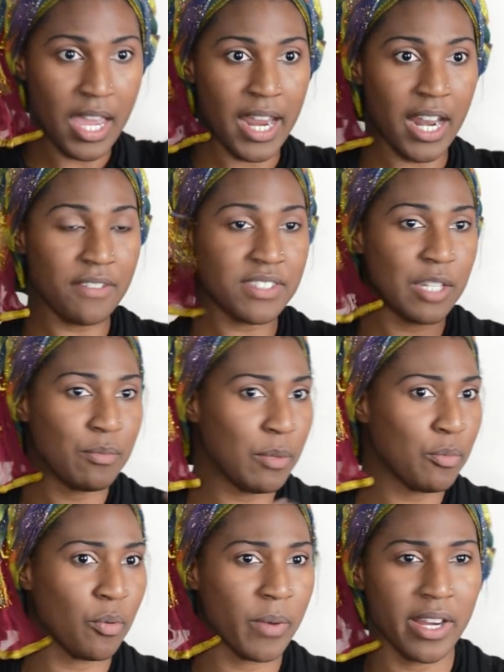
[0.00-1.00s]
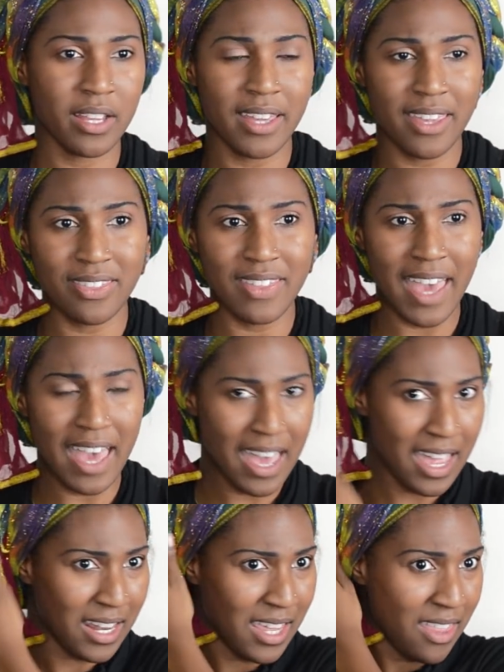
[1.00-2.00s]
And I've seen people wear it like
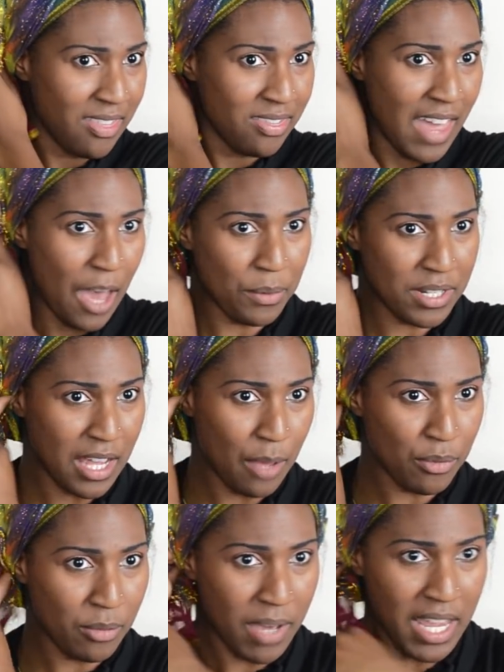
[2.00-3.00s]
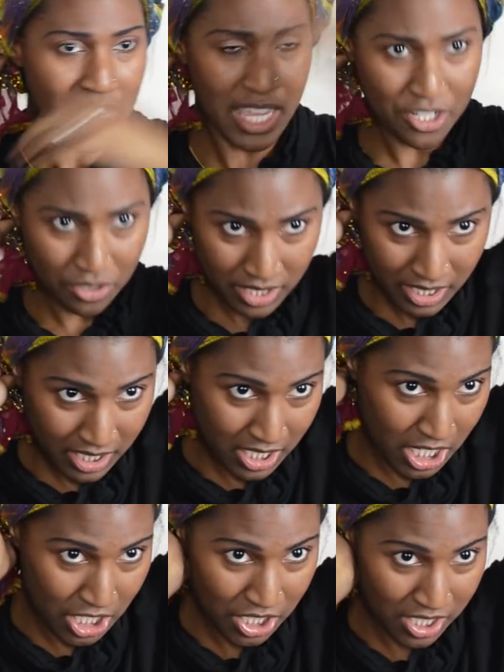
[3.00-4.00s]
that. That would not be my natural
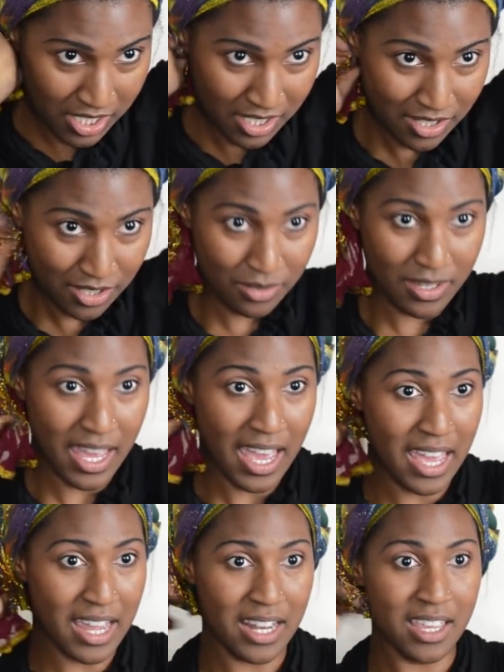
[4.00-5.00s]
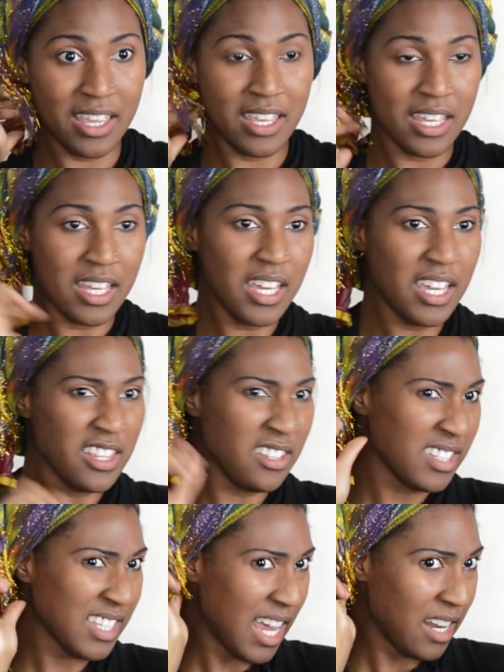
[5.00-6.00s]
inclination to do that. And
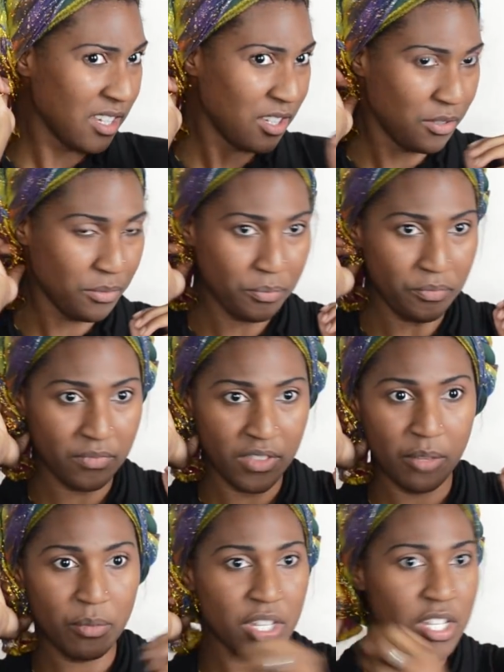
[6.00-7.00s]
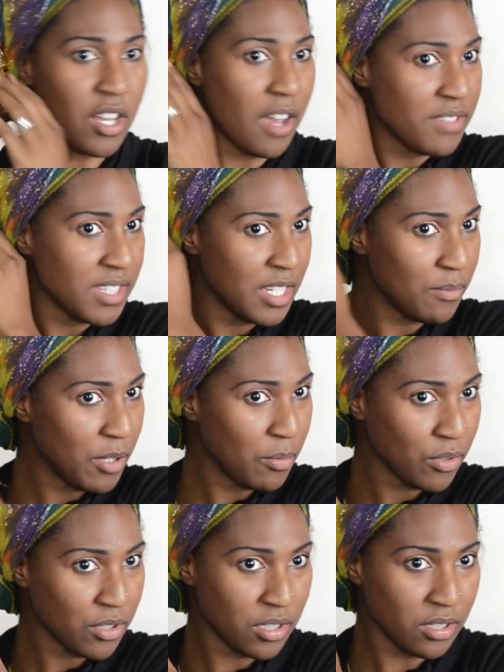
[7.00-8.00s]
it's kind of cute. But you know, I've seen
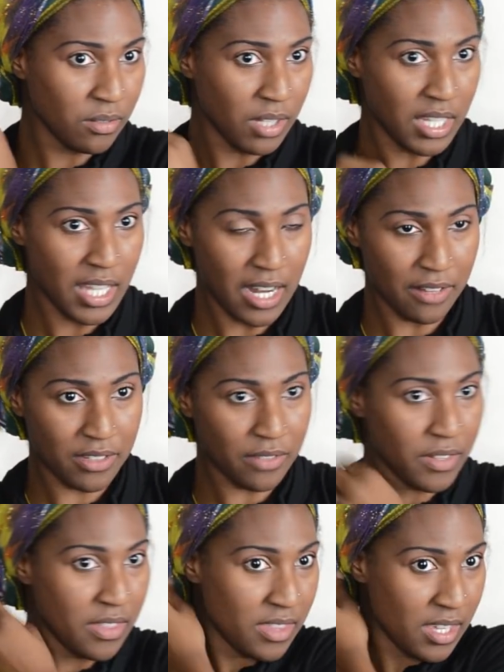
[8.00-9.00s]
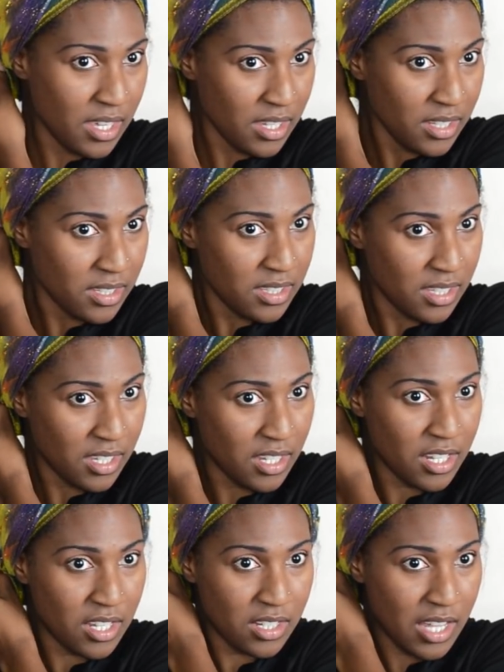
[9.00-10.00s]
people do a lot of different things.
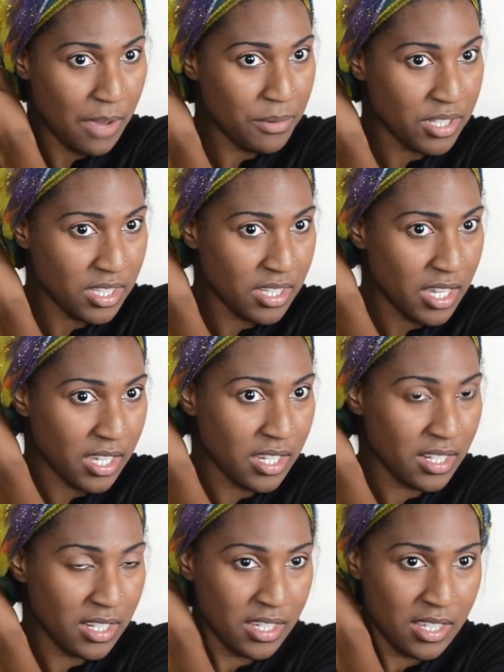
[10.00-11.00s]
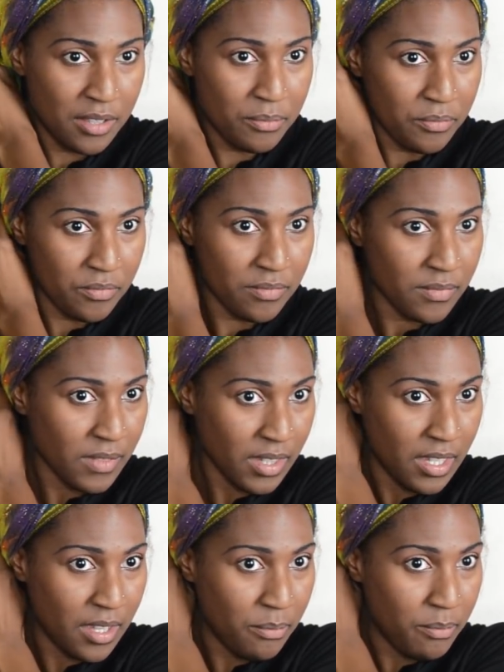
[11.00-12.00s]
I would just tuck it
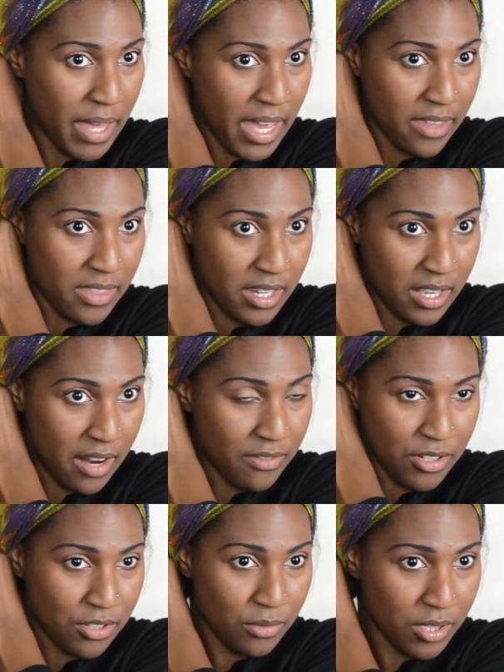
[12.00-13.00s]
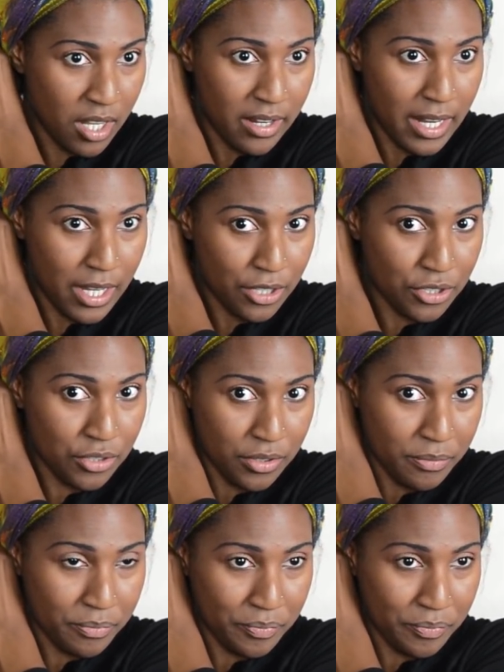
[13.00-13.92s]
back there after doing all that extra.